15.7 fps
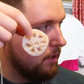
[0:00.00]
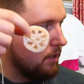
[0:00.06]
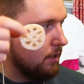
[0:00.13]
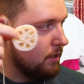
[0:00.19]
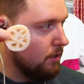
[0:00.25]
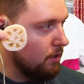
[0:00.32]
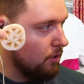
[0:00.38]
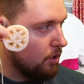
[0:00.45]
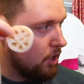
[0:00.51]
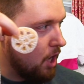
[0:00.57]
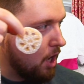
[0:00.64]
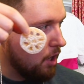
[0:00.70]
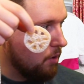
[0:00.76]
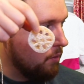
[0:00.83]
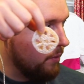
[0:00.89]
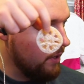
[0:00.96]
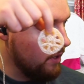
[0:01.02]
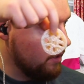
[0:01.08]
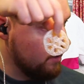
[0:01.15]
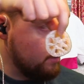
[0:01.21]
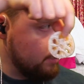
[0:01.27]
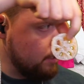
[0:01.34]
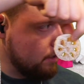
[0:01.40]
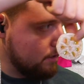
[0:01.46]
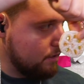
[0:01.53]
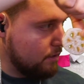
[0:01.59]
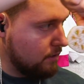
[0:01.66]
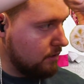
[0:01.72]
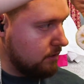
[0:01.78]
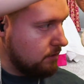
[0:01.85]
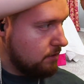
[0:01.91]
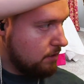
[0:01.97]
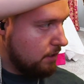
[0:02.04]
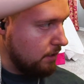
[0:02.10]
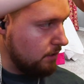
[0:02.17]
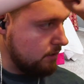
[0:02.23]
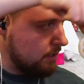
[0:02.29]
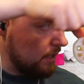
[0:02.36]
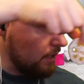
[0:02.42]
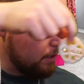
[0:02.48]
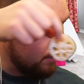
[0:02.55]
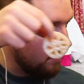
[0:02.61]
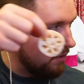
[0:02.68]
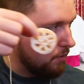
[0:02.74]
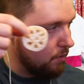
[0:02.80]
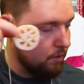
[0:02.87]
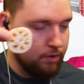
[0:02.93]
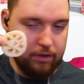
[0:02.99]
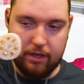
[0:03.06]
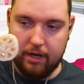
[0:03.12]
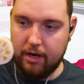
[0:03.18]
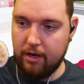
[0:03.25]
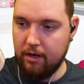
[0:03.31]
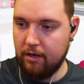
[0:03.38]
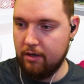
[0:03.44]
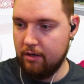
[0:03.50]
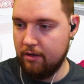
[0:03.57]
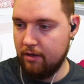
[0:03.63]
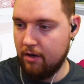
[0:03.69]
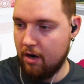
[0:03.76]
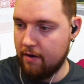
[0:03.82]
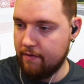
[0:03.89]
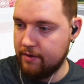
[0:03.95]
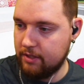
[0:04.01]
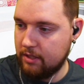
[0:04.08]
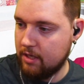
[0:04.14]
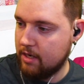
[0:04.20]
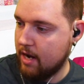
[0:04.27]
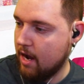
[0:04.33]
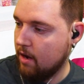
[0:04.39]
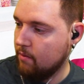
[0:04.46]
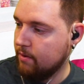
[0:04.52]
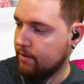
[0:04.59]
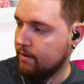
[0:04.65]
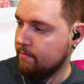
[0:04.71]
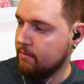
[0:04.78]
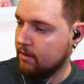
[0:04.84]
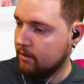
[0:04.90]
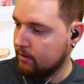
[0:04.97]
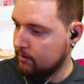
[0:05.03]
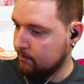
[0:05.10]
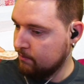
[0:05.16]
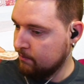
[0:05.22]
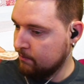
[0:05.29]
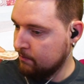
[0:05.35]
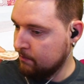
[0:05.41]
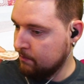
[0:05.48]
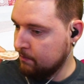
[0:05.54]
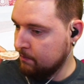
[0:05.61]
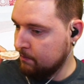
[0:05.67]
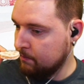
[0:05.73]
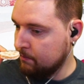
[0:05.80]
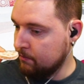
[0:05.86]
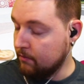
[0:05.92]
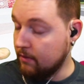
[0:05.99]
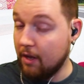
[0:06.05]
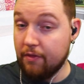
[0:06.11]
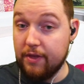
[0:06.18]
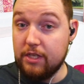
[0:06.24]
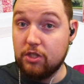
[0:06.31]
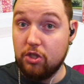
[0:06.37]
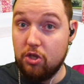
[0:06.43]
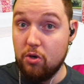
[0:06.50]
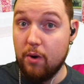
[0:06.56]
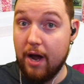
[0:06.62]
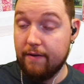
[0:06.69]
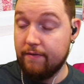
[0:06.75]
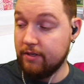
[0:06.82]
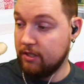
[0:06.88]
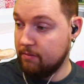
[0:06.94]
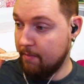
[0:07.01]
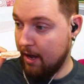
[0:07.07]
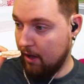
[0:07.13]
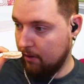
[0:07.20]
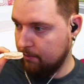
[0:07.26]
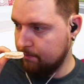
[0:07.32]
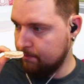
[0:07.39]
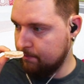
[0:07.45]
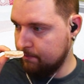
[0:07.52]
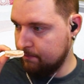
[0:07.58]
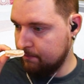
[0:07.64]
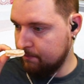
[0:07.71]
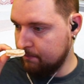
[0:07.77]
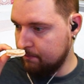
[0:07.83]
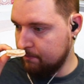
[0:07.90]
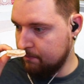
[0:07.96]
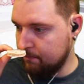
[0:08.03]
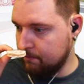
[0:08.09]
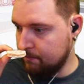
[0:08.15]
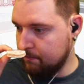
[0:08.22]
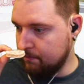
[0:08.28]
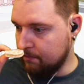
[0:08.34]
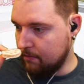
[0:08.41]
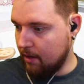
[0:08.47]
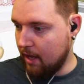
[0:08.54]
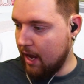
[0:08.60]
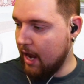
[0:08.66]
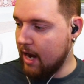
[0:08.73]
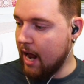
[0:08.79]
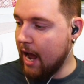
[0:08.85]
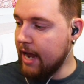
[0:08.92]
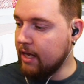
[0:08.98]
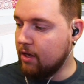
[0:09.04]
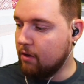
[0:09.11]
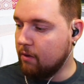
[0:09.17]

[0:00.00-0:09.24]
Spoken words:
a little cartwheel deal. And take your whole entire harvest into town with them. Now these do have a smell. And I,